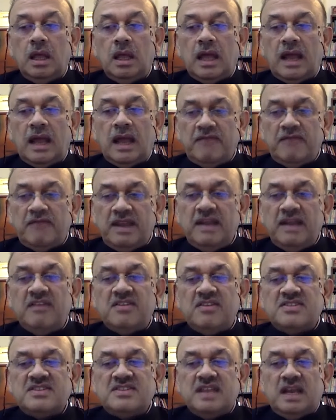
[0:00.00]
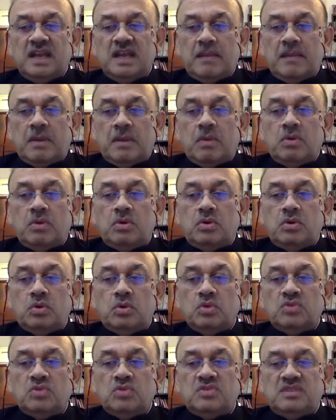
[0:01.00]
and very interestingly, about
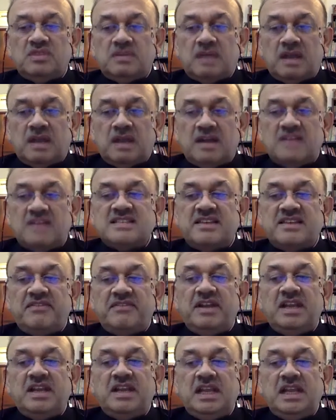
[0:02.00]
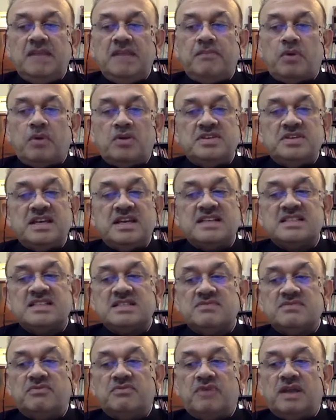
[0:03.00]
217
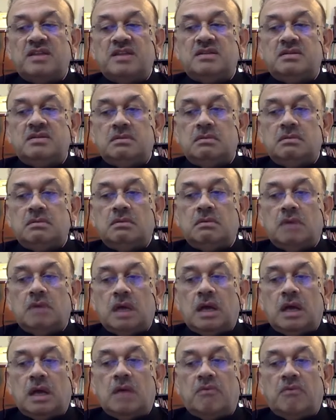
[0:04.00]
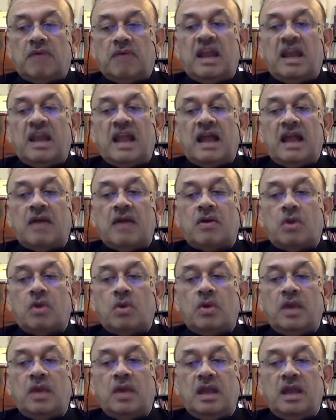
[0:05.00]
projects worth 1 lakh
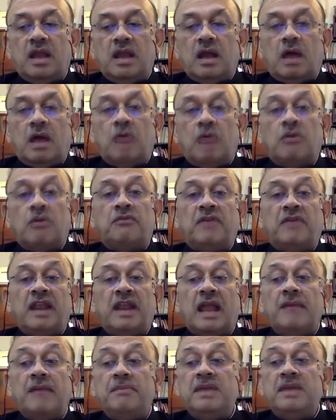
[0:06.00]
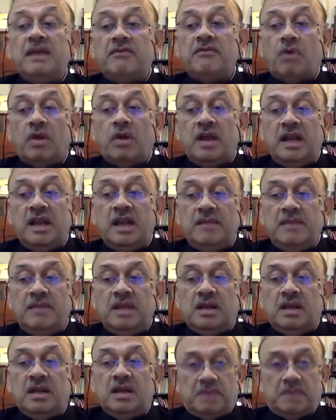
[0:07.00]
crore out of NIP have already
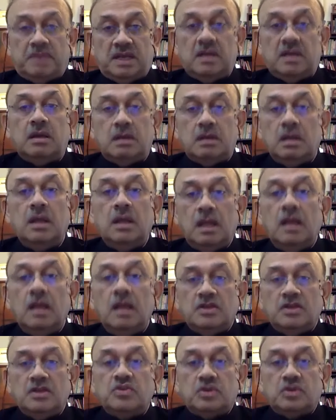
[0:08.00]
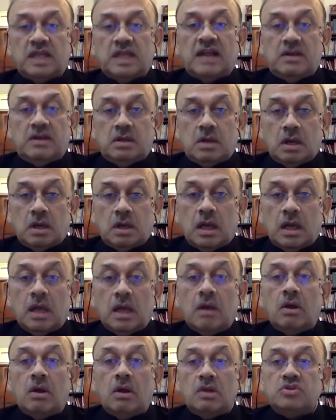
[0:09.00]
been completed. So that
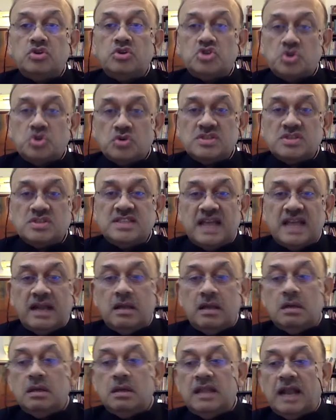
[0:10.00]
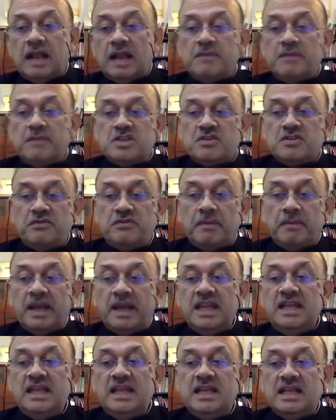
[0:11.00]
also shows that that much of a
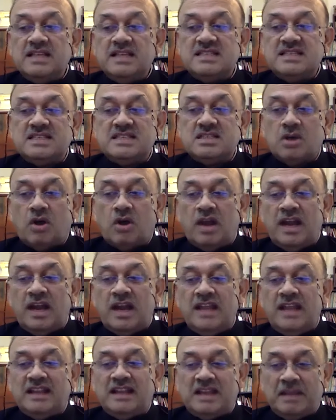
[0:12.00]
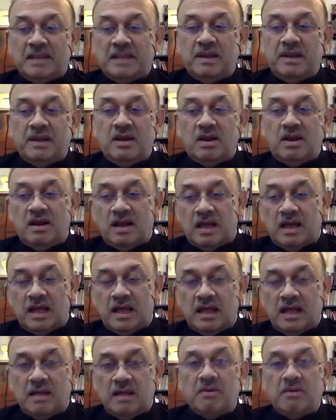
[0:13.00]
money is already in the table,
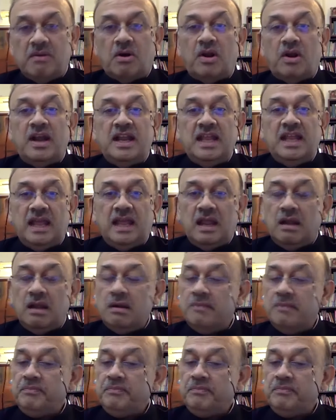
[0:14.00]
already in.